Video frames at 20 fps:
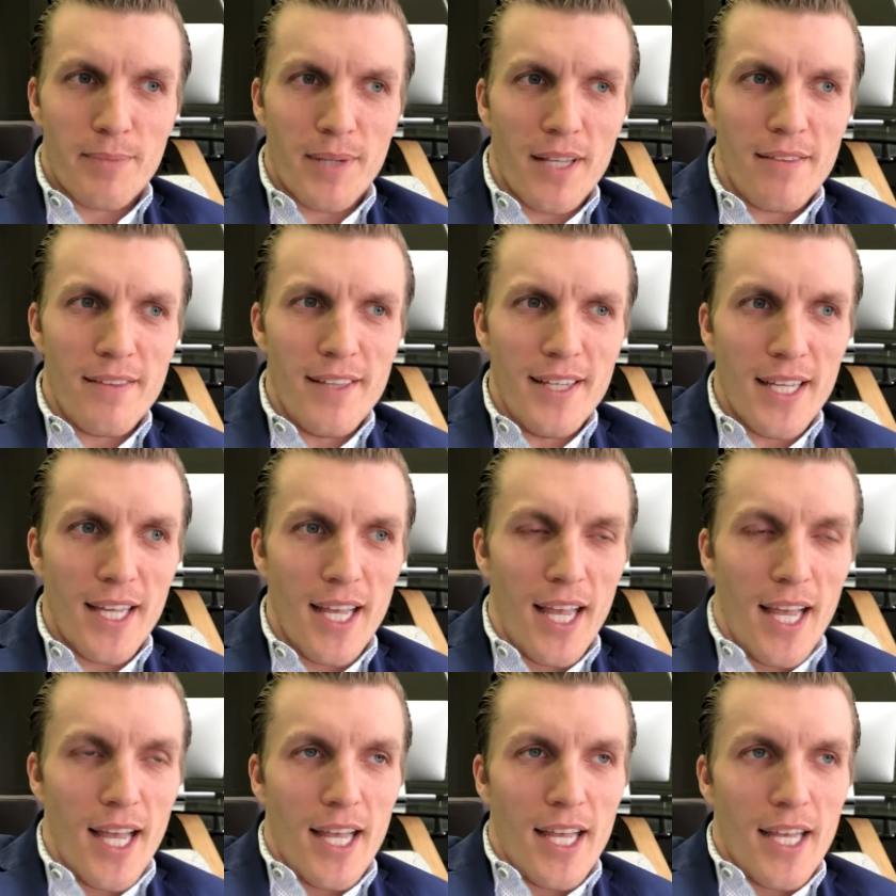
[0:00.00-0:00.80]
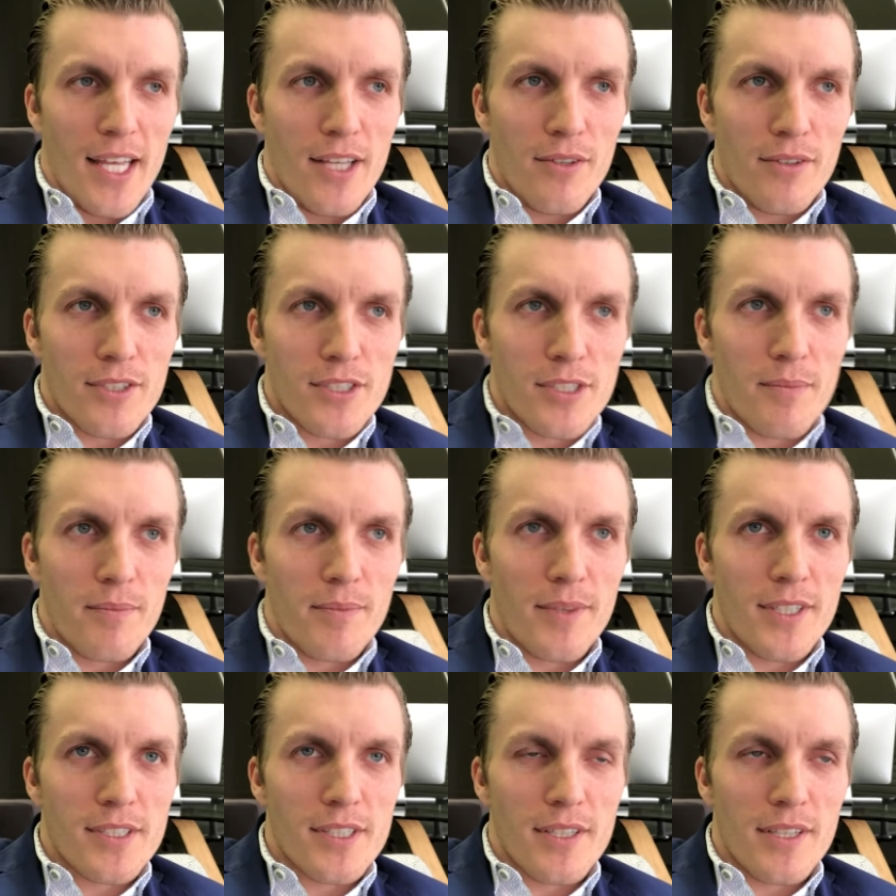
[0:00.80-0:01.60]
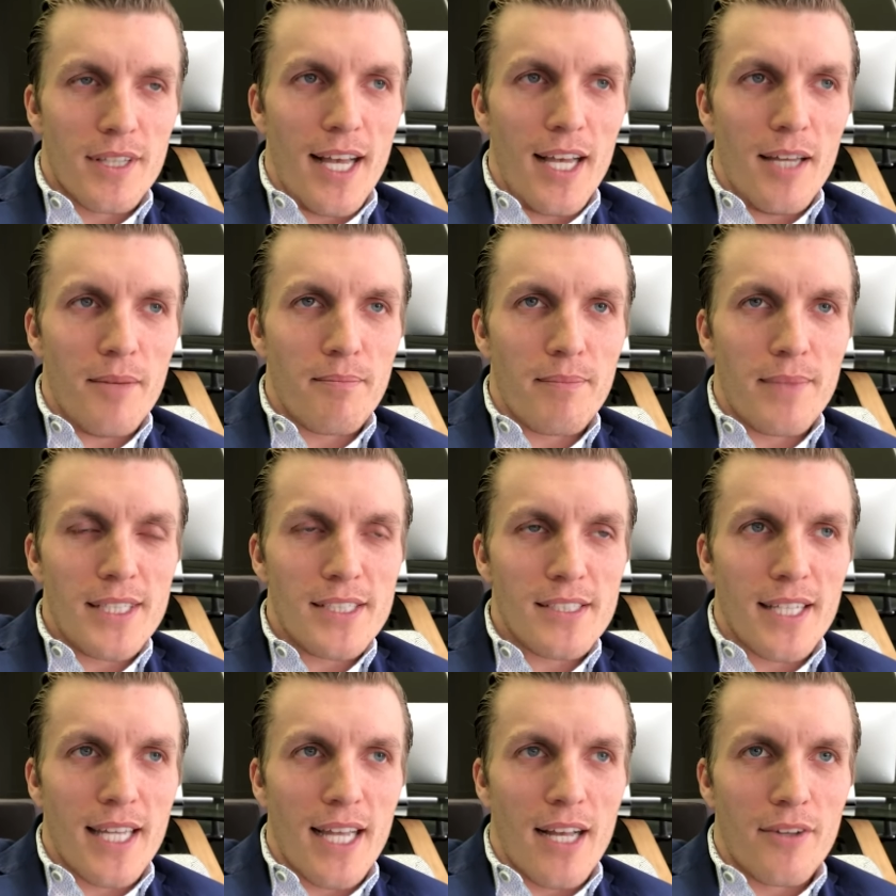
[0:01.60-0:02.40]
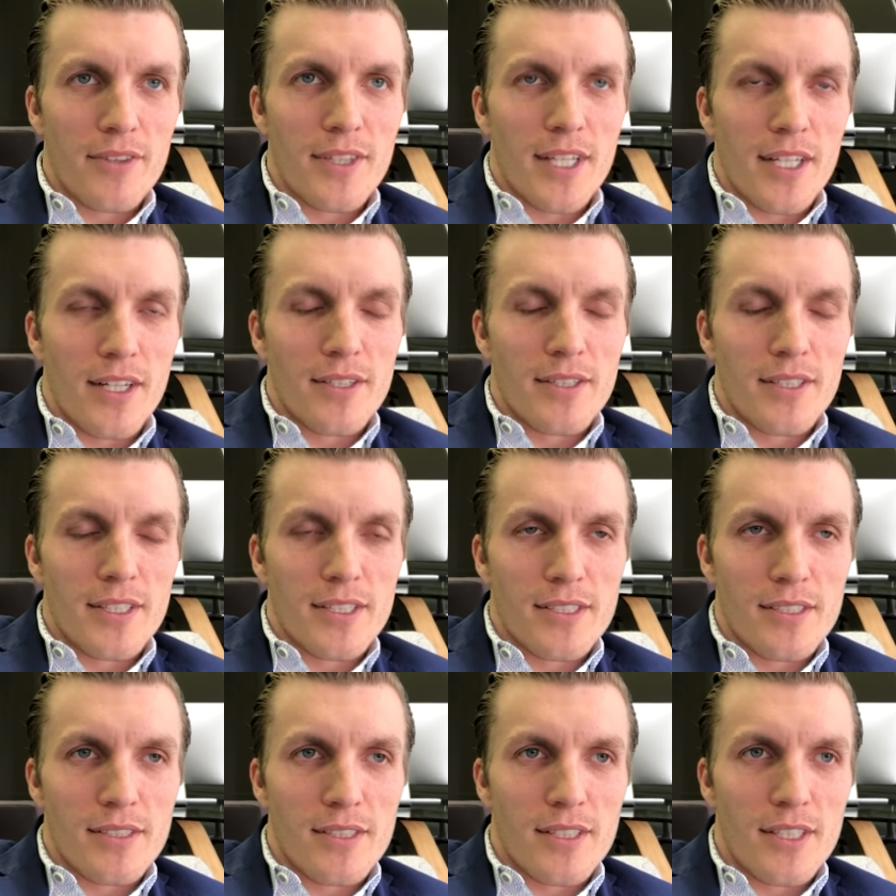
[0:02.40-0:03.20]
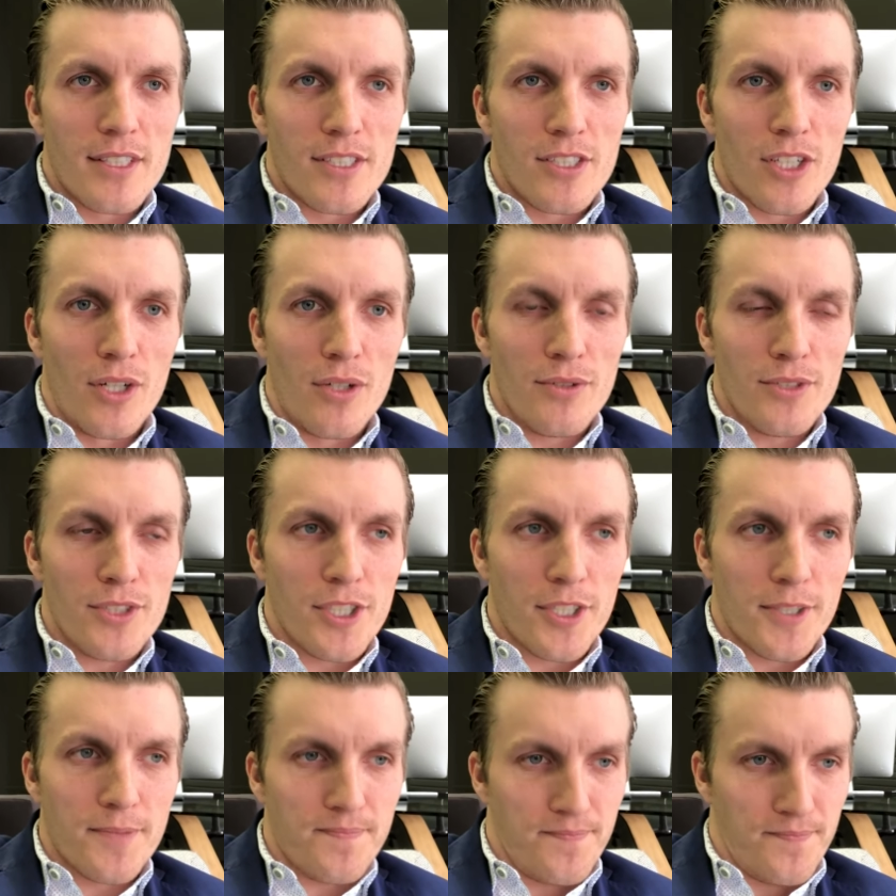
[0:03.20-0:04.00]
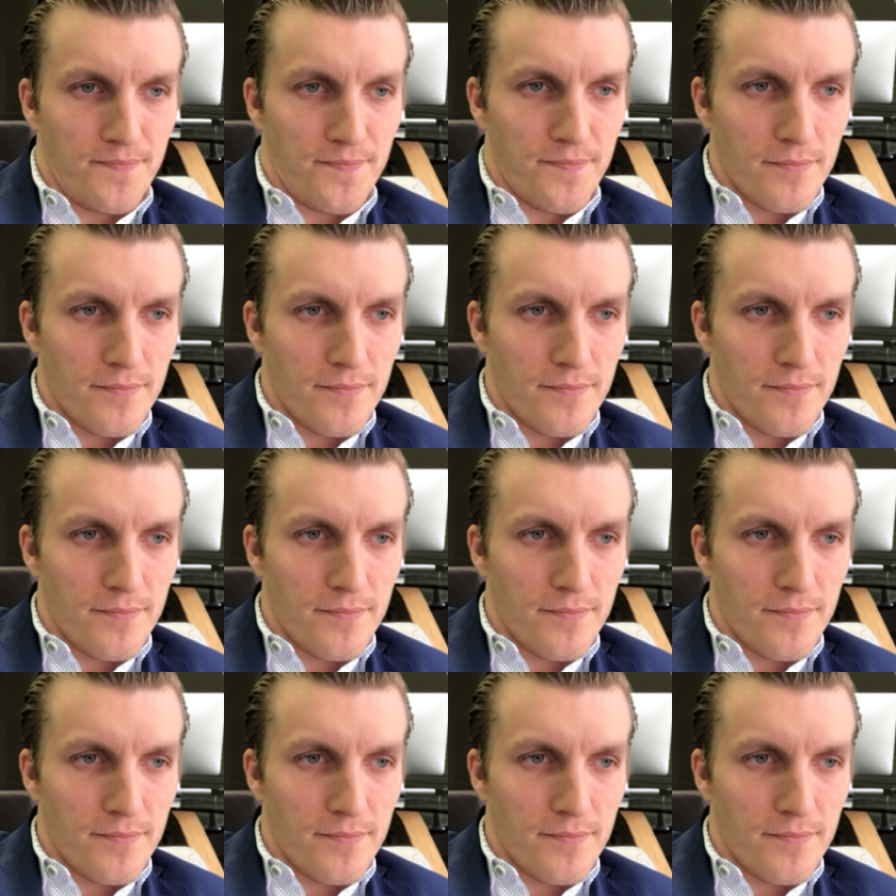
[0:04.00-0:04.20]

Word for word: But I think, you know, there's a lot missing out there in this culture